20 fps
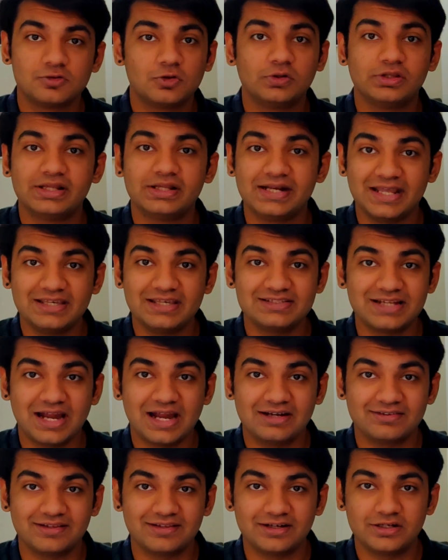So the
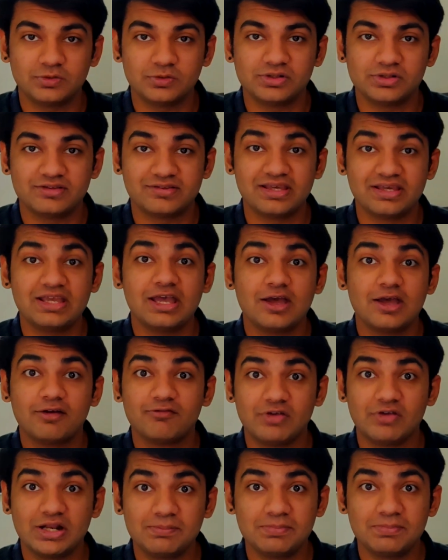next ads that you will see
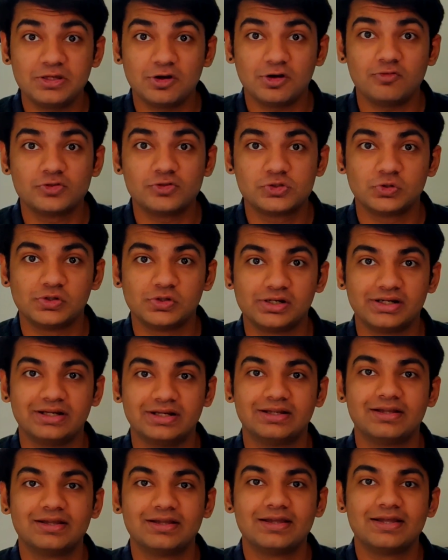will be of
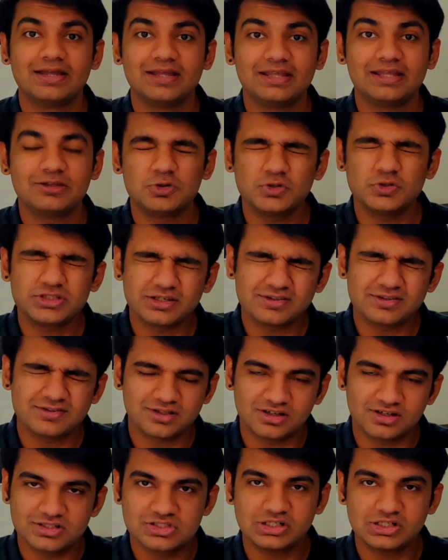jewelry. You
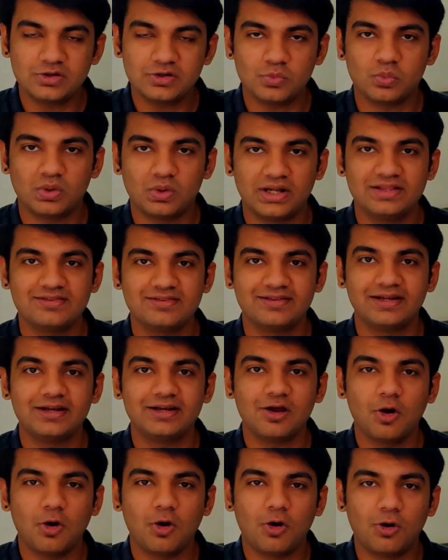just searched it once
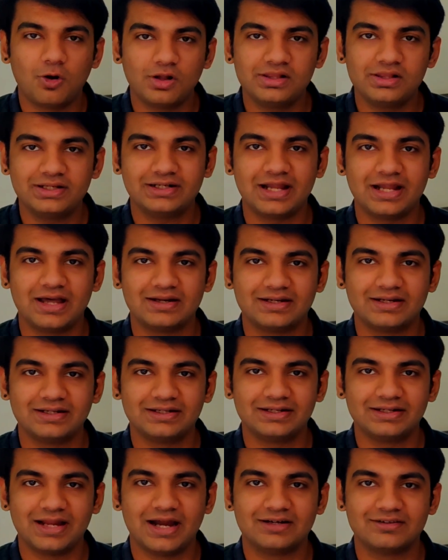and all the
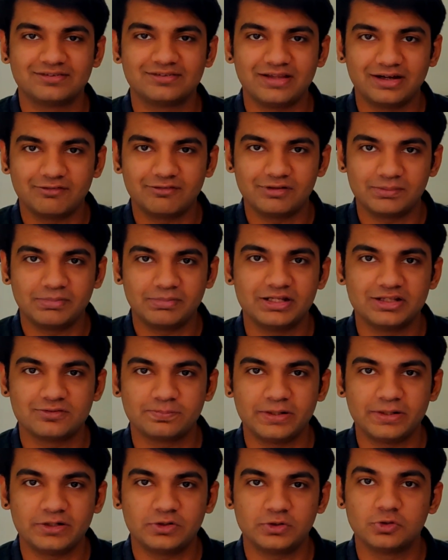targeted ads that will be
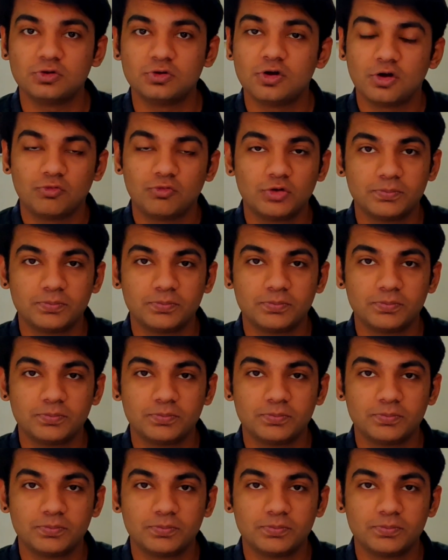displayed to you